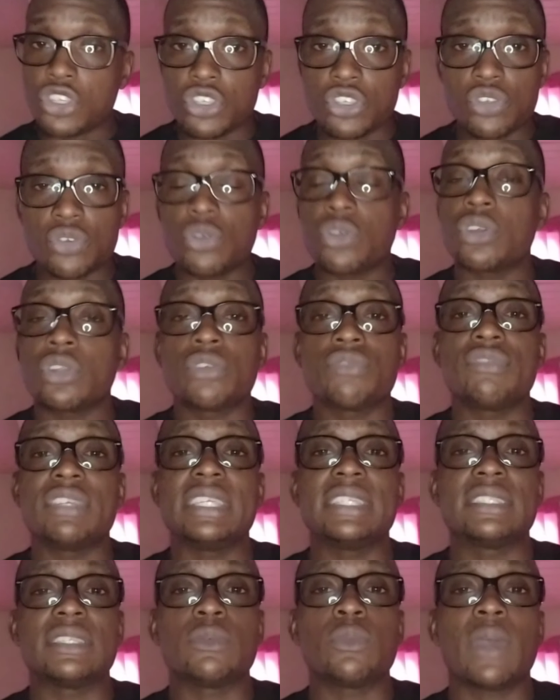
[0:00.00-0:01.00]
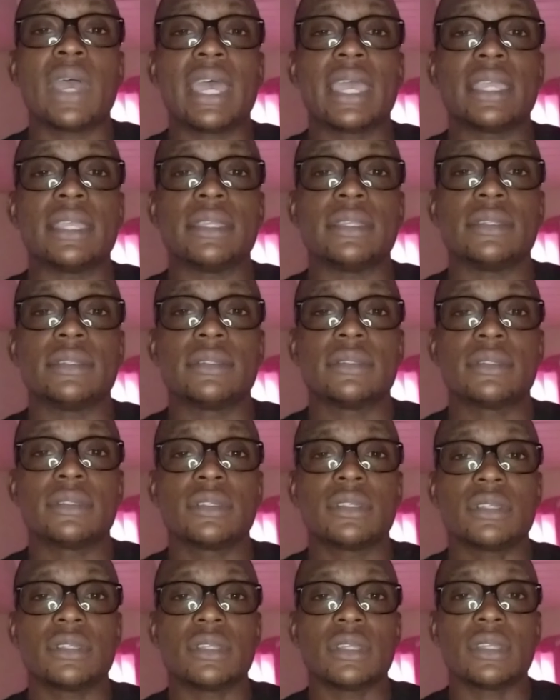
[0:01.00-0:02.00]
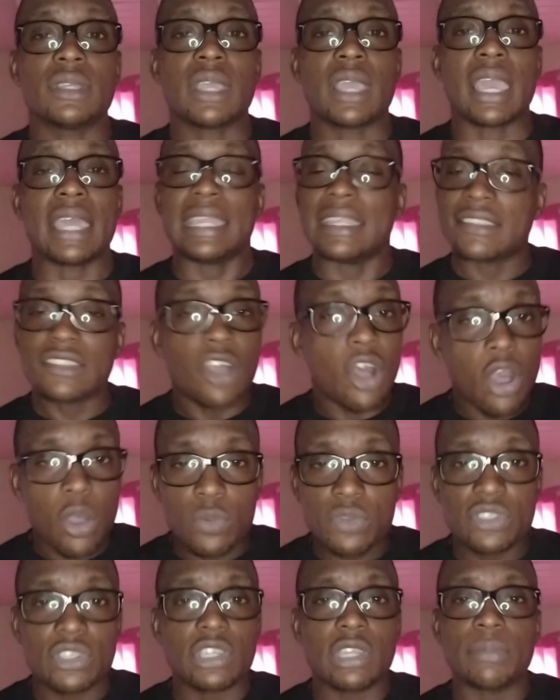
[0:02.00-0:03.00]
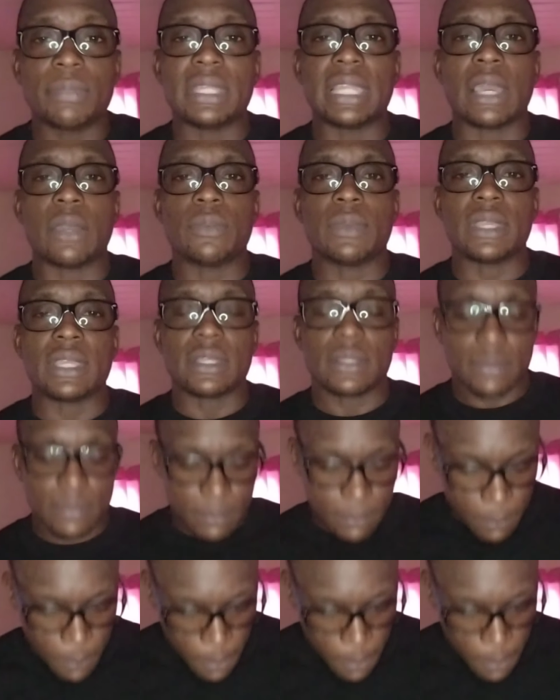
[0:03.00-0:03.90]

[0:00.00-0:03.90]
you're the reason why. And it's always going to be that way.